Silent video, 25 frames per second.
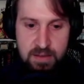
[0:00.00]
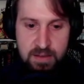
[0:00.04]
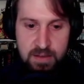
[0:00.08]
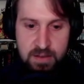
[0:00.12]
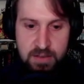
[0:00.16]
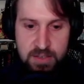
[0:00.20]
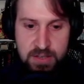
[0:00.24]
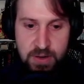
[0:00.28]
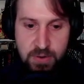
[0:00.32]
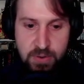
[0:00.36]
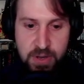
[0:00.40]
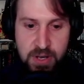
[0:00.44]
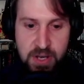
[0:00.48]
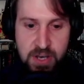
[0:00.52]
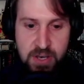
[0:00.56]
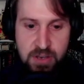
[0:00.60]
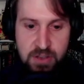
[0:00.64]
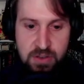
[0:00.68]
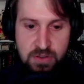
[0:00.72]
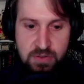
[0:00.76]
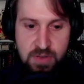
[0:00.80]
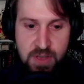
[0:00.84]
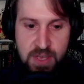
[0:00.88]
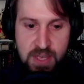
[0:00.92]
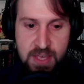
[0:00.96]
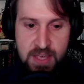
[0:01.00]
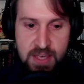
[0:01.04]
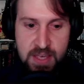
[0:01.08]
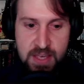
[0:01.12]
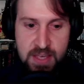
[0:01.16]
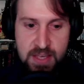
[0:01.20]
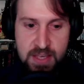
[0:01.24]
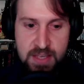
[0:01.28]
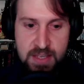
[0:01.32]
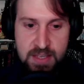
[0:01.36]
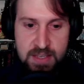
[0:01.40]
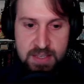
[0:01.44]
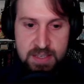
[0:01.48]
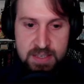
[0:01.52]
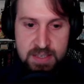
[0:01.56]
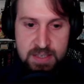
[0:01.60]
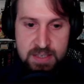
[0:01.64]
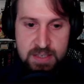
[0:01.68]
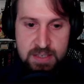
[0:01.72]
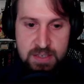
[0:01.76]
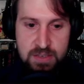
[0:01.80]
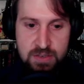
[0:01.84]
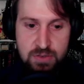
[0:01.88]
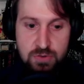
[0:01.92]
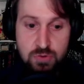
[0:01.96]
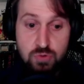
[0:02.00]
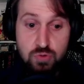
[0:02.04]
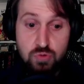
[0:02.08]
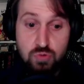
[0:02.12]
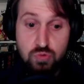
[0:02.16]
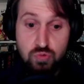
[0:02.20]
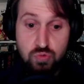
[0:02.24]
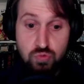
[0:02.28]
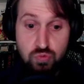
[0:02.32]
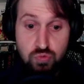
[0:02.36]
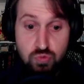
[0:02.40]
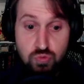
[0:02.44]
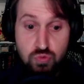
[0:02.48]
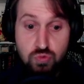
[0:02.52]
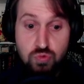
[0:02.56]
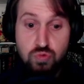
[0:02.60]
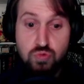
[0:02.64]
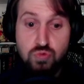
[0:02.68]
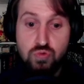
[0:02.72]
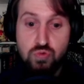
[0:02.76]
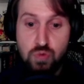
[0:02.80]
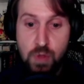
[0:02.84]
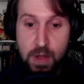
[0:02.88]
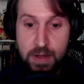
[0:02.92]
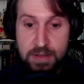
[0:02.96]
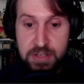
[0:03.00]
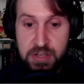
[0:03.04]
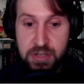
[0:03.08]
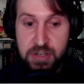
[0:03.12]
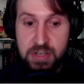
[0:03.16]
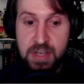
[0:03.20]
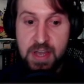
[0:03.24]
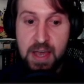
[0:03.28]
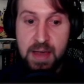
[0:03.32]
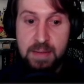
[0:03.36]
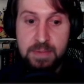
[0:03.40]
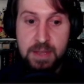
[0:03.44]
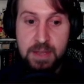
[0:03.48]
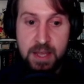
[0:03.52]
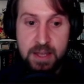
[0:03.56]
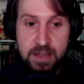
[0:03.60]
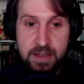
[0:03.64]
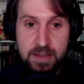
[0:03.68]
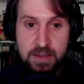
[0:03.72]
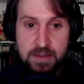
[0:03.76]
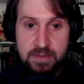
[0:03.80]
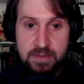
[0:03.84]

So what we're going to do is... Ooh, that was a good top deck.